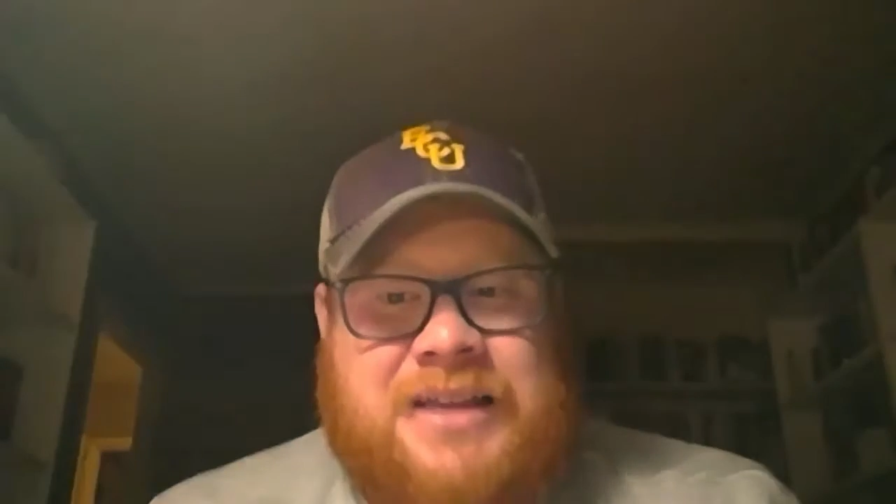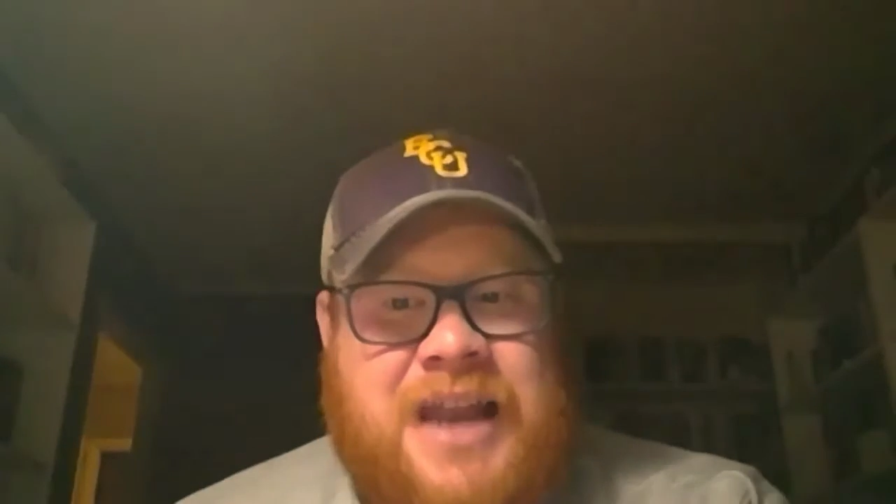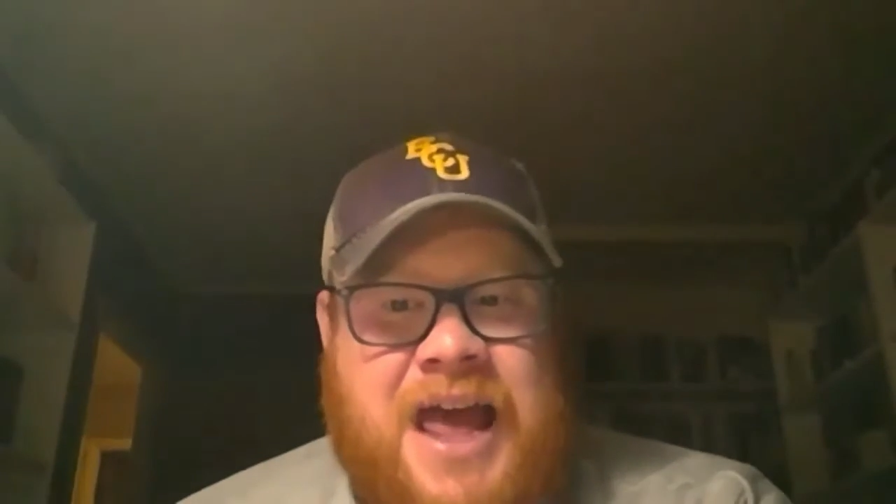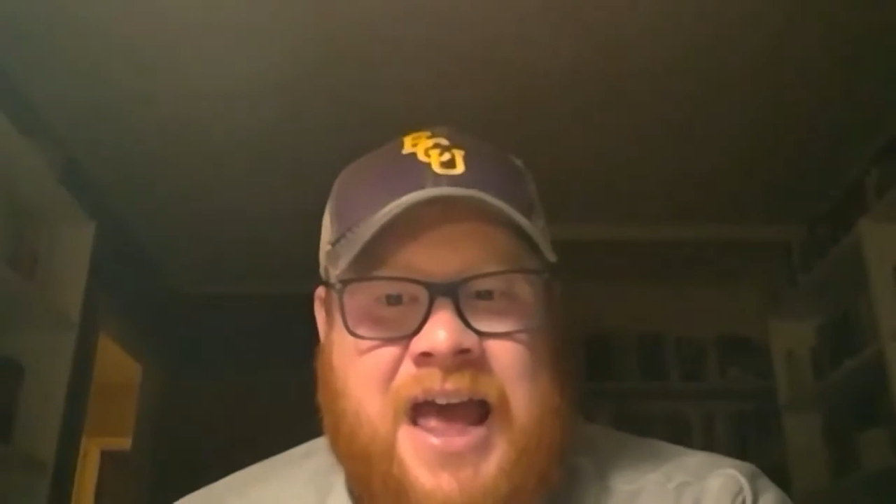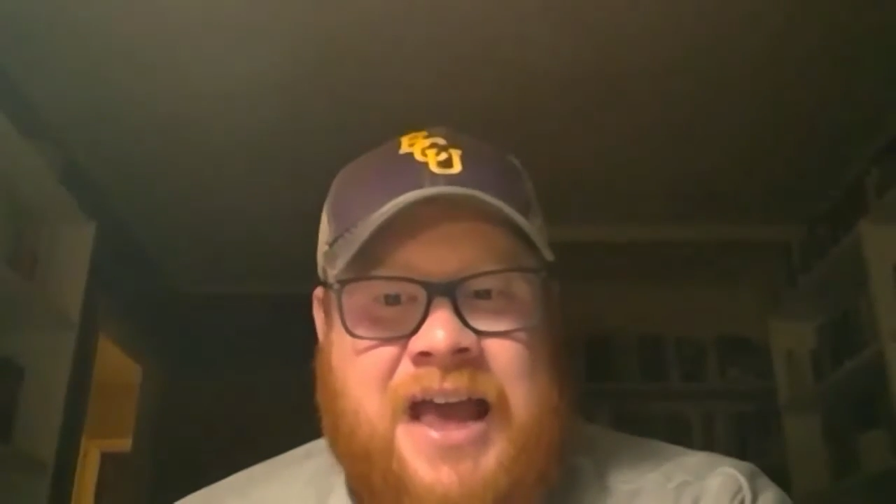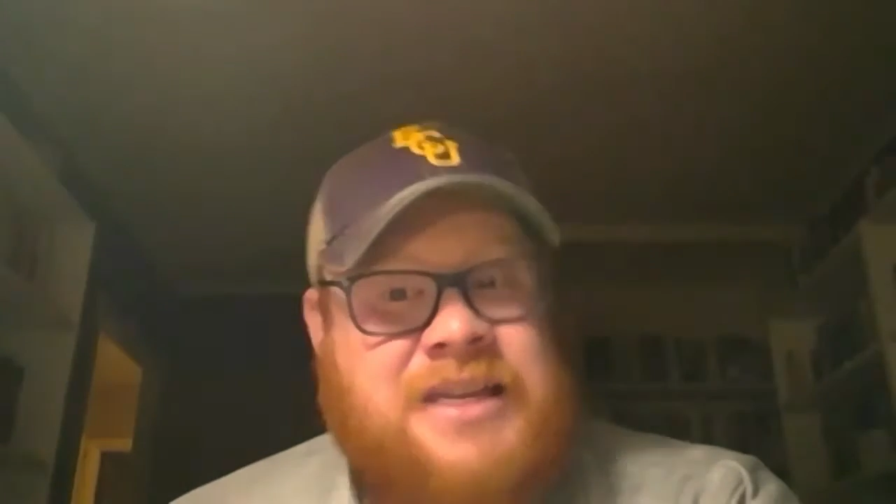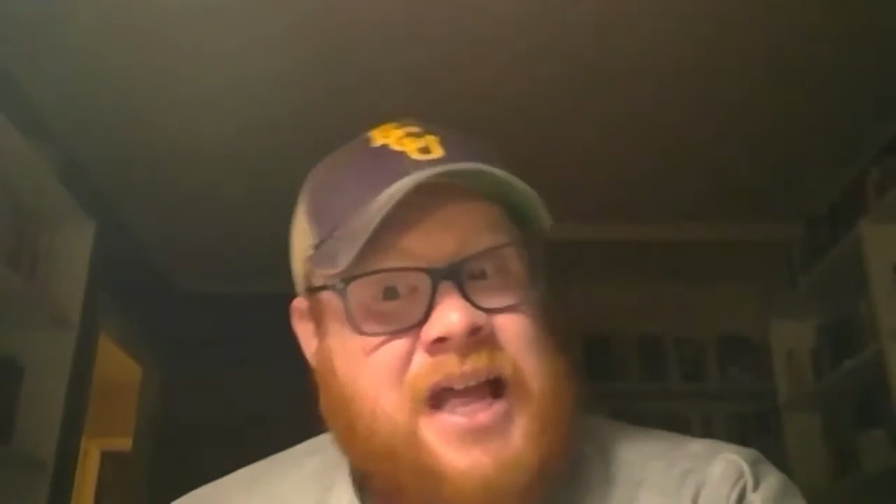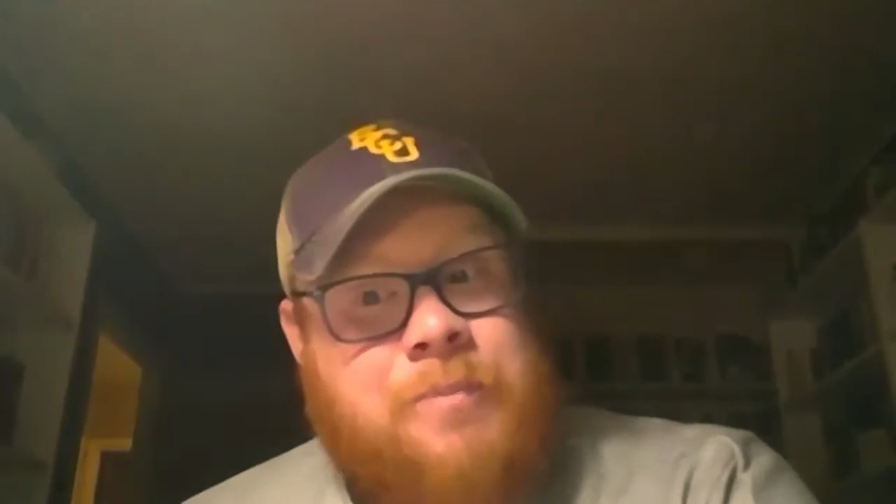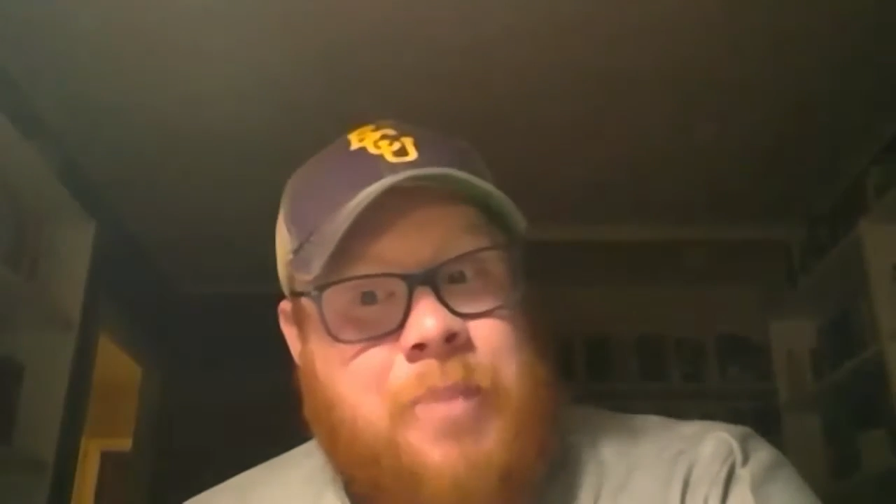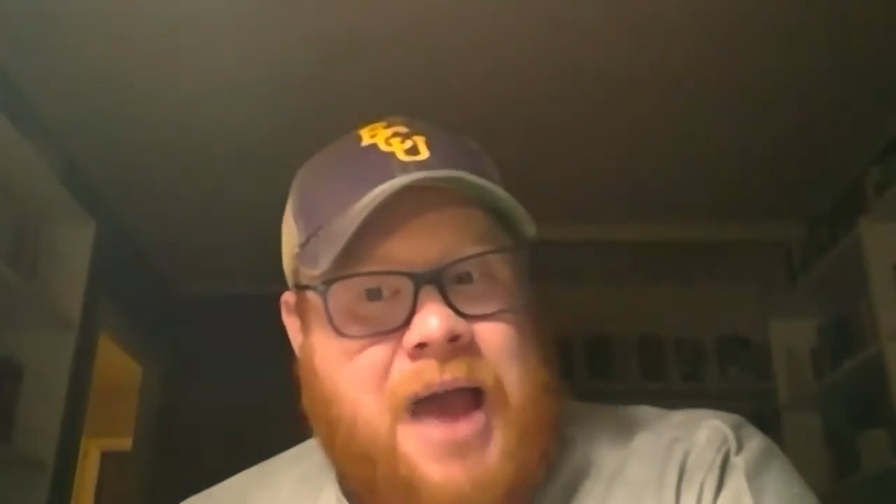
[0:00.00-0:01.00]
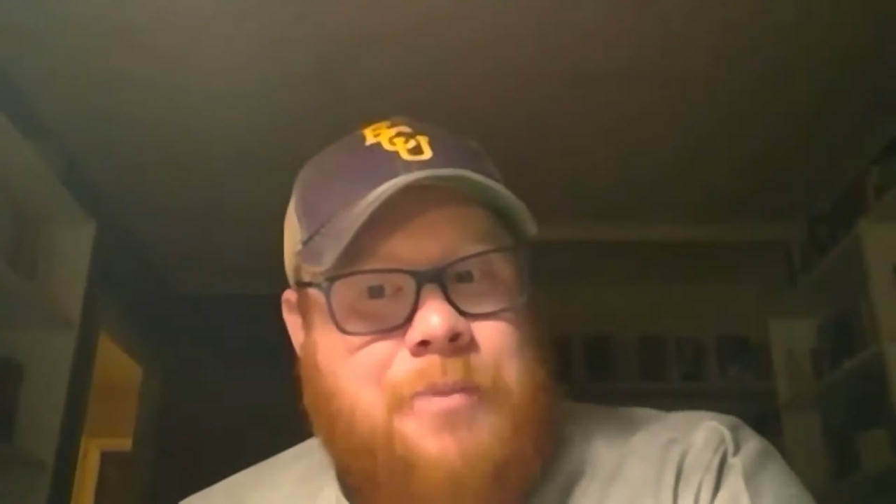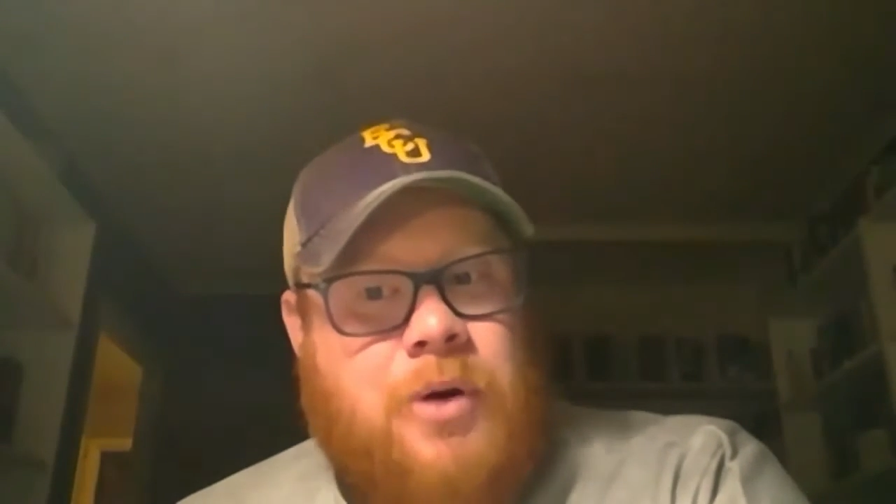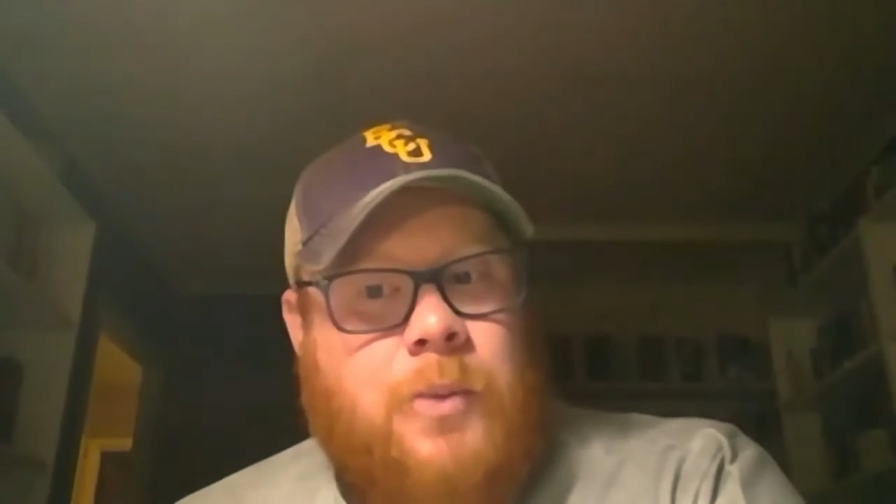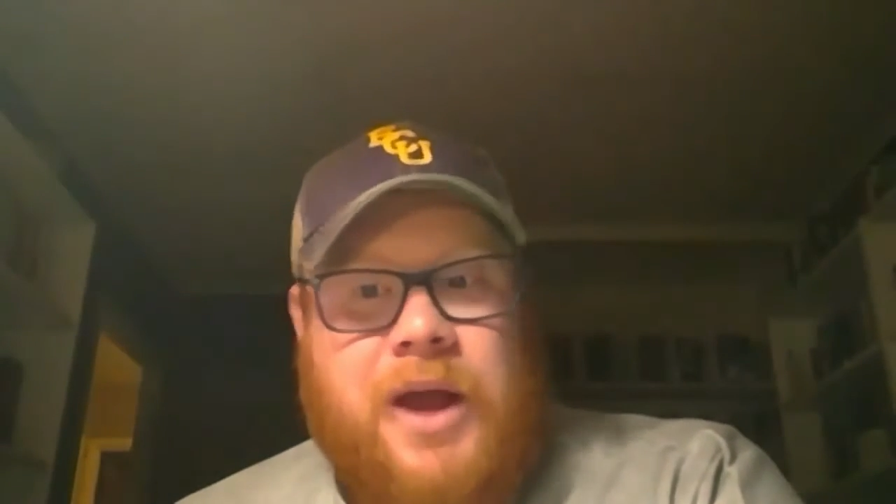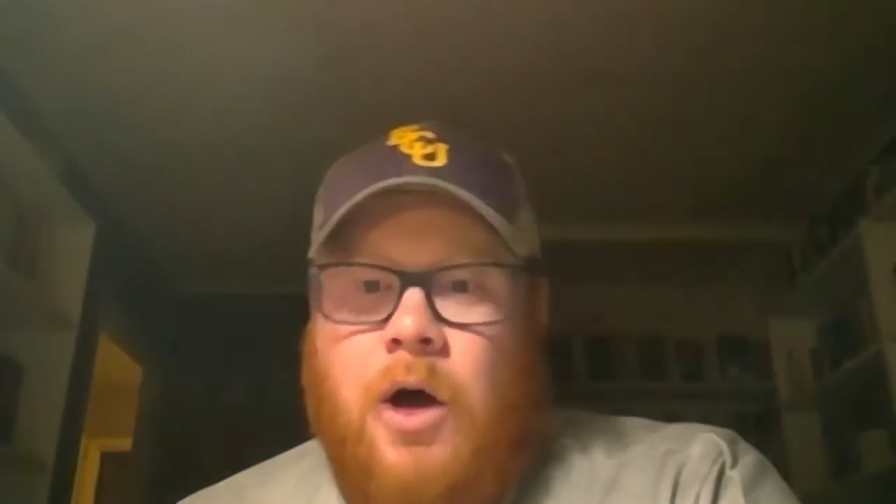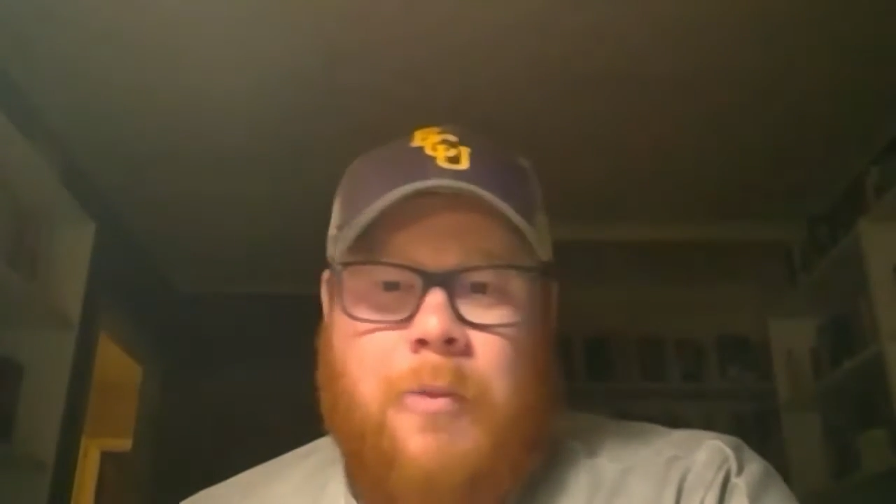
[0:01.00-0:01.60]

today. It's not like Piper and we go,